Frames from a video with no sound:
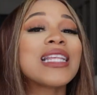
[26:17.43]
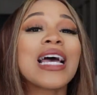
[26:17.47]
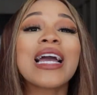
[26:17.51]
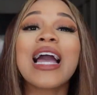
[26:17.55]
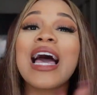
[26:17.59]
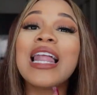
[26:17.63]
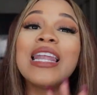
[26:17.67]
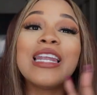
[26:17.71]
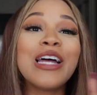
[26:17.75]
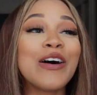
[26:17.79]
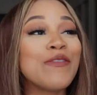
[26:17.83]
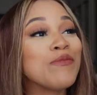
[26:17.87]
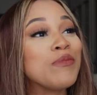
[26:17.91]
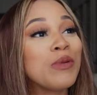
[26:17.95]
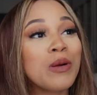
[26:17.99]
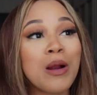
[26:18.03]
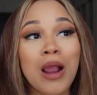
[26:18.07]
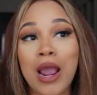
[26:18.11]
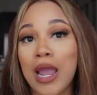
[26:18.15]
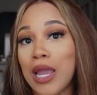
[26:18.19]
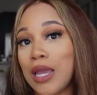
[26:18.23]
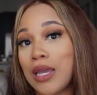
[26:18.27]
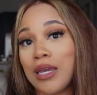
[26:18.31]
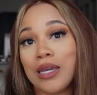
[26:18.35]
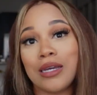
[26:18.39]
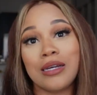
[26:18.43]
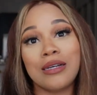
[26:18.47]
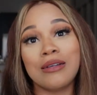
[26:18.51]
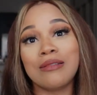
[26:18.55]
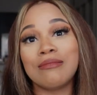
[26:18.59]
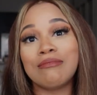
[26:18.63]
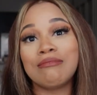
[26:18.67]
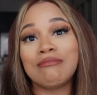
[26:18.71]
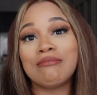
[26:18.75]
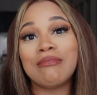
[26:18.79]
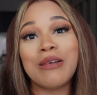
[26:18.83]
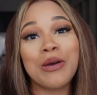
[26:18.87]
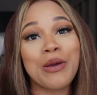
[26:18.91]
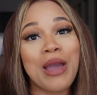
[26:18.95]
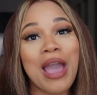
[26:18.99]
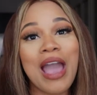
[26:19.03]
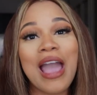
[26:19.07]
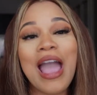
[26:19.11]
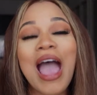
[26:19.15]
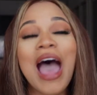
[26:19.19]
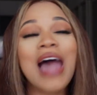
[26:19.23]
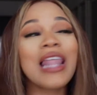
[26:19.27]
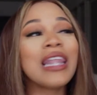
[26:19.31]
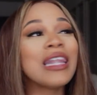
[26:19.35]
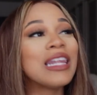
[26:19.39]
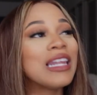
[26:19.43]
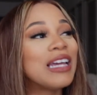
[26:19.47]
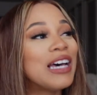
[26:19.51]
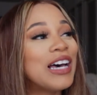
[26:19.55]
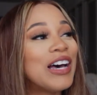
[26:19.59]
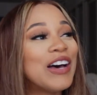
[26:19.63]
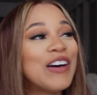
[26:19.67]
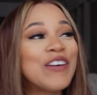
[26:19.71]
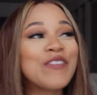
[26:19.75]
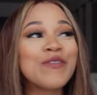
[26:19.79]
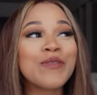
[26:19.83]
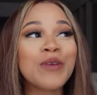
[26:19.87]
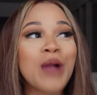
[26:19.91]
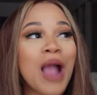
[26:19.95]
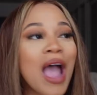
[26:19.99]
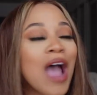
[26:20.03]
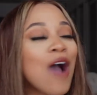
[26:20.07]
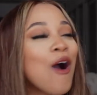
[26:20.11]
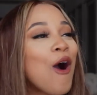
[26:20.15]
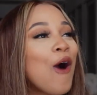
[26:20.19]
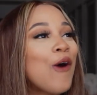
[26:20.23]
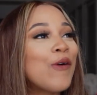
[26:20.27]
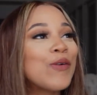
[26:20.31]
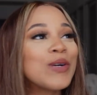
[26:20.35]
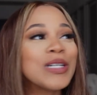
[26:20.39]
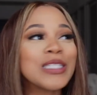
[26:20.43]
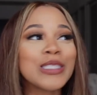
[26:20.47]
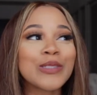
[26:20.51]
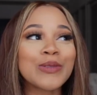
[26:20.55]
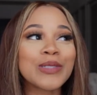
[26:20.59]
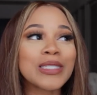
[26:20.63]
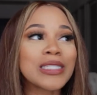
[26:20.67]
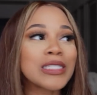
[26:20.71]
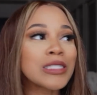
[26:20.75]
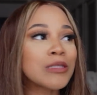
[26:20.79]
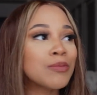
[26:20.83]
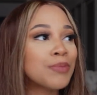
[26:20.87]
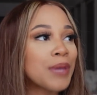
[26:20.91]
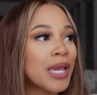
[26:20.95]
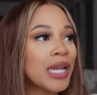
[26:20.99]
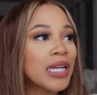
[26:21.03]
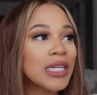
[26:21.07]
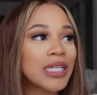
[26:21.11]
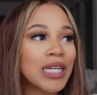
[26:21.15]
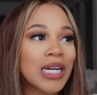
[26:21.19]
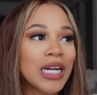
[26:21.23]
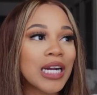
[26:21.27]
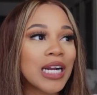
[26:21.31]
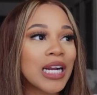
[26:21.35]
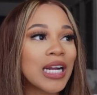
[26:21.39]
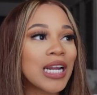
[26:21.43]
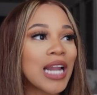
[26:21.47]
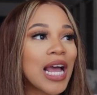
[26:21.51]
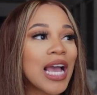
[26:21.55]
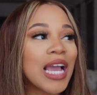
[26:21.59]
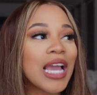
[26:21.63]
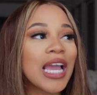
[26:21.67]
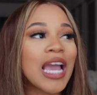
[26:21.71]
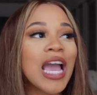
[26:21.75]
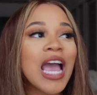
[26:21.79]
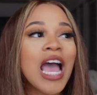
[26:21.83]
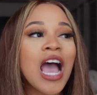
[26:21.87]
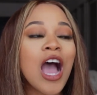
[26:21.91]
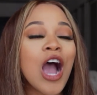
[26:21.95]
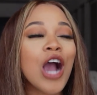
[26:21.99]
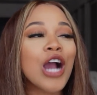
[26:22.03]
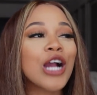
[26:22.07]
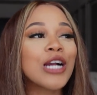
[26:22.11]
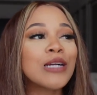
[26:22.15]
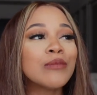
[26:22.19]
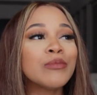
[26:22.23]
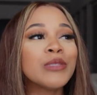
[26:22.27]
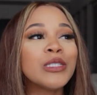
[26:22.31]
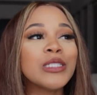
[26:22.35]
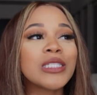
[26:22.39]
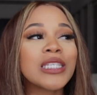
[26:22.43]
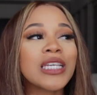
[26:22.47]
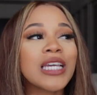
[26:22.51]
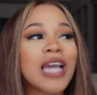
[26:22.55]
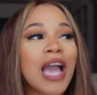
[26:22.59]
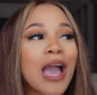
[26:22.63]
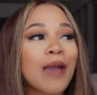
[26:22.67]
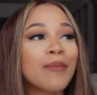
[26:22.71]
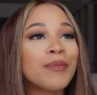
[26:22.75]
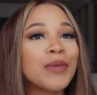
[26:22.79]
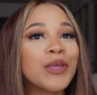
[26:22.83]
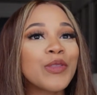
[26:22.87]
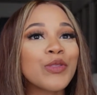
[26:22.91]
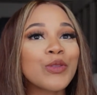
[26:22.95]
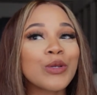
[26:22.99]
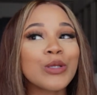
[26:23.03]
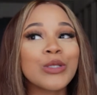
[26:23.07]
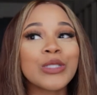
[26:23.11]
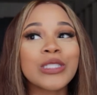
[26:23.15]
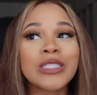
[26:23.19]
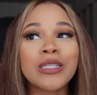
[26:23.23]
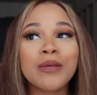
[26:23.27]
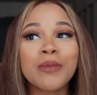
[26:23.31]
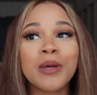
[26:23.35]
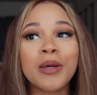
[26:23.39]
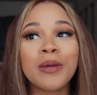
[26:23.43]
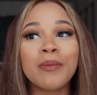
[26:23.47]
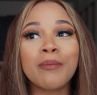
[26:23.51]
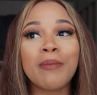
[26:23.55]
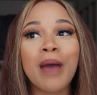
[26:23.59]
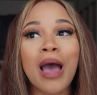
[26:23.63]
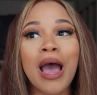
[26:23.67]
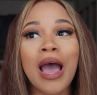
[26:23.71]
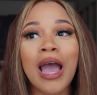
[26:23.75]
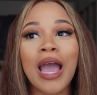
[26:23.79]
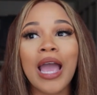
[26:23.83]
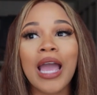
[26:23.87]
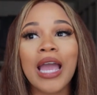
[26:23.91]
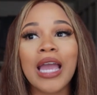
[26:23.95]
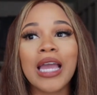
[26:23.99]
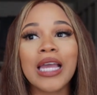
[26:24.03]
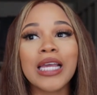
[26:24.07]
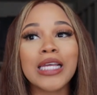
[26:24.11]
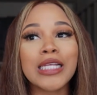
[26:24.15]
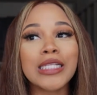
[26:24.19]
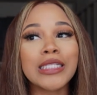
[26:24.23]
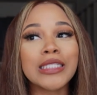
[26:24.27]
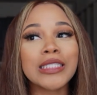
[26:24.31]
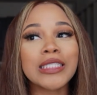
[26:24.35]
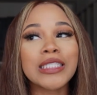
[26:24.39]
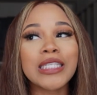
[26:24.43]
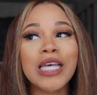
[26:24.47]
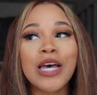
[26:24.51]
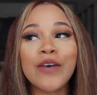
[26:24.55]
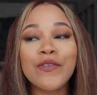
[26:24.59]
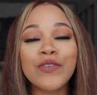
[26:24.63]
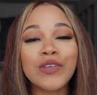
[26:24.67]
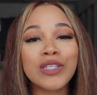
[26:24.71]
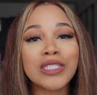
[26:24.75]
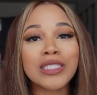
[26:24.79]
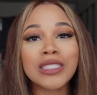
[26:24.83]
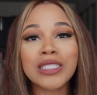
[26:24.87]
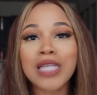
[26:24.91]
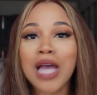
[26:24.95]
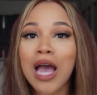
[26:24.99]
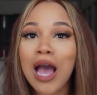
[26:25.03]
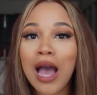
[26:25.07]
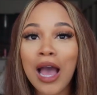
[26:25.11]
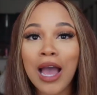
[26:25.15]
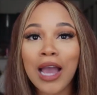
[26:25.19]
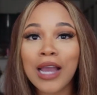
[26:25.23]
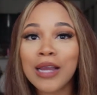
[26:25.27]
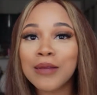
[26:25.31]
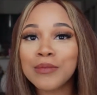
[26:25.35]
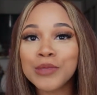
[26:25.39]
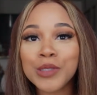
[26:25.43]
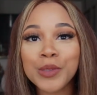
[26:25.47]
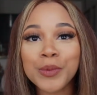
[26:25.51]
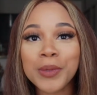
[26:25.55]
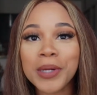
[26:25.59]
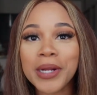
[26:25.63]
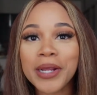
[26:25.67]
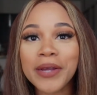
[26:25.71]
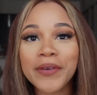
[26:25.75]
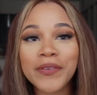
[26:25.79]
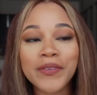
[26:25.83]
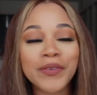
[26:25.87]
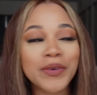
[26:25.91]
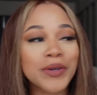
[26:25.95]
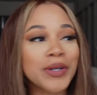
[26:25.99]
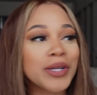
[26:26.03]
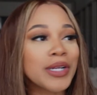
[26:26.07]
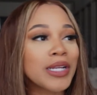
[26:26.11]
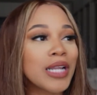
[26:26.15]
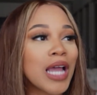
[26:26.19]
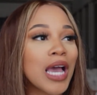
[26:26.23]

Like, I love Mariah. Okay, I love Mariah. I always respect her. Like, her music got me through some of my toughest times or whatever.